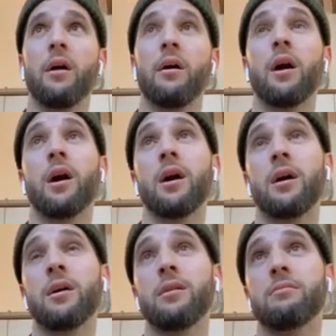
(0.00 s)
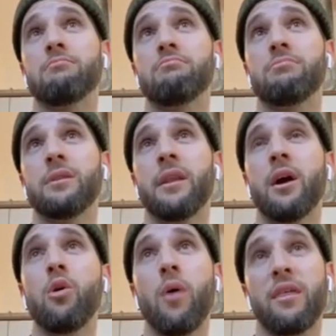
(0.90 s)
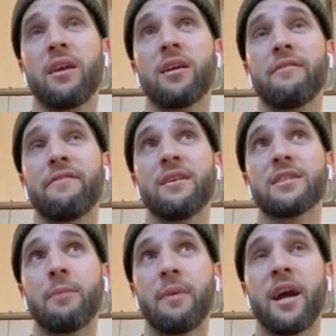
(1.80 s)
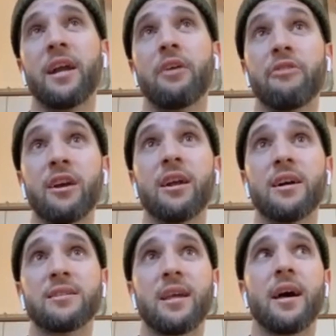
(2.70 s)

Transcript: No, I think the first time I kind of realized